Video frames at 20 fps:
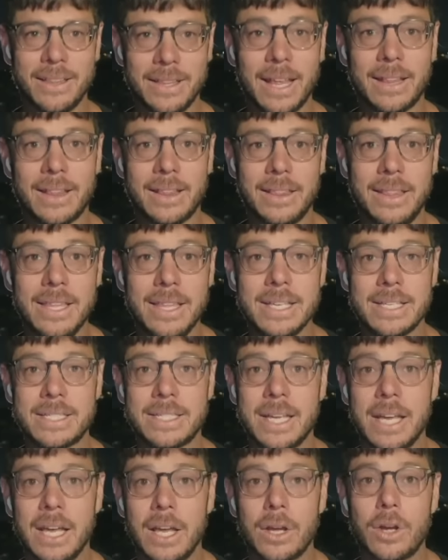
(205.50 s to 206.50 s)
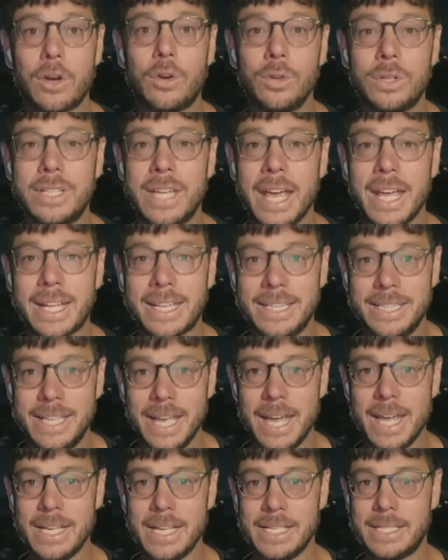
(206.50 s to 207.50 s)
that this could take
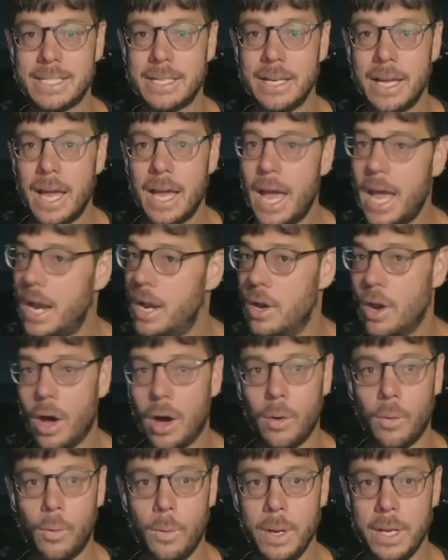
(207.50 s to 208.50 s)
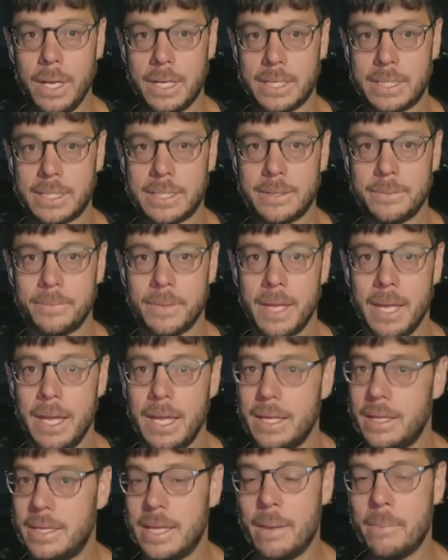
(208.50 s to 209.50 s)
days and not weeks.
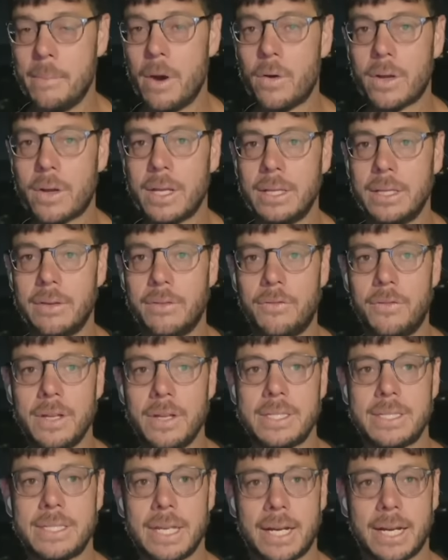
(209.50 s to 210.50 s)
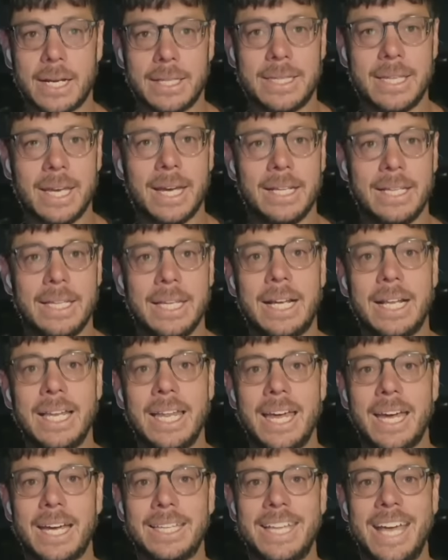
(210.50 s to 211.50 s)
The American Defense Secretary
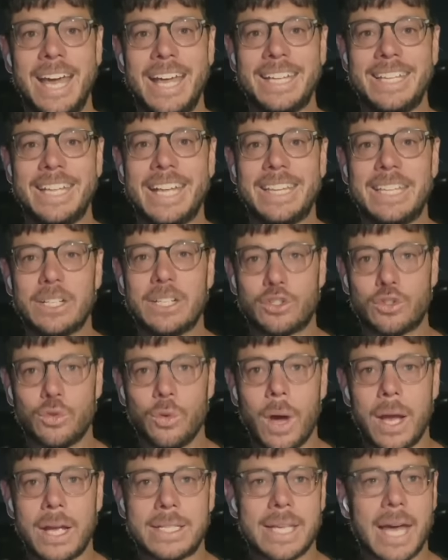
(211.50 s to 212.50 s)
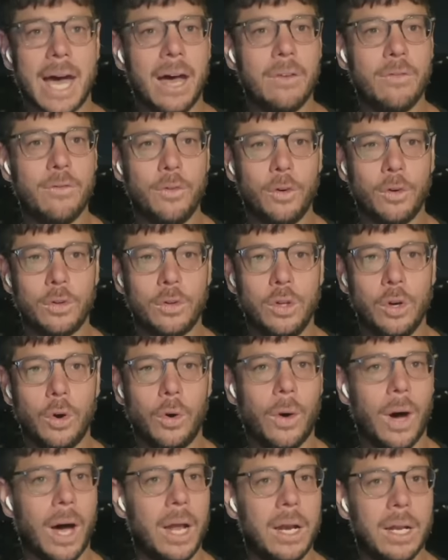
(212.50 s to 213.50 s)
declared that the strikes on
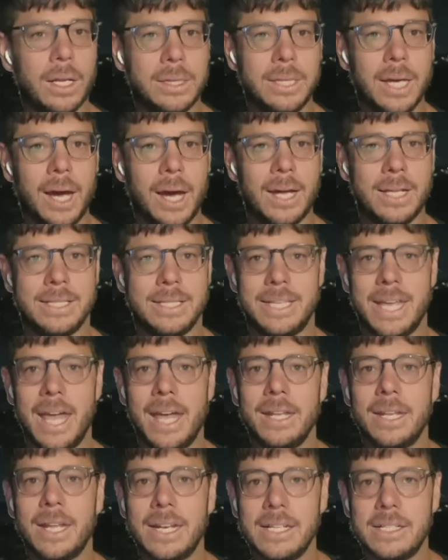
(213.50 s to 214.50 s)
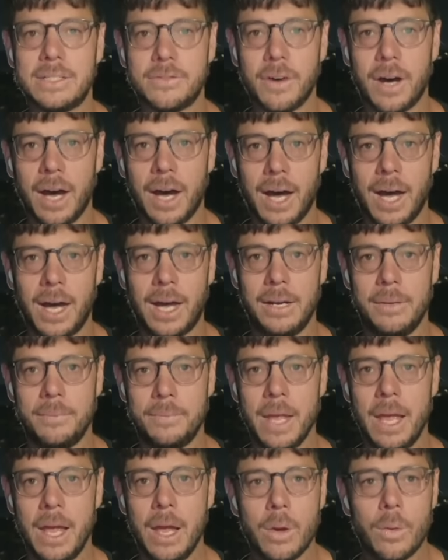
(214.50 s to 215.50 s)
Fordow, on Natanz, and on Isfahan
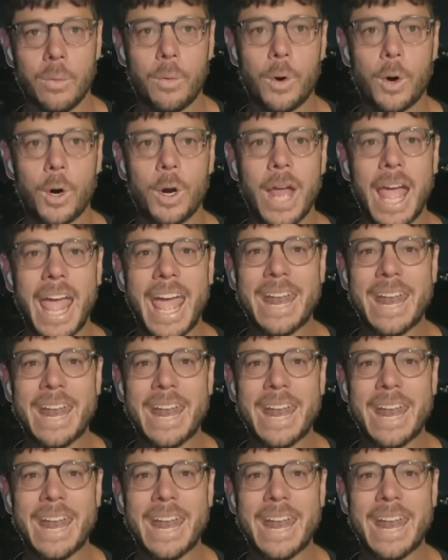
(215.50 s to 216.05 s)
were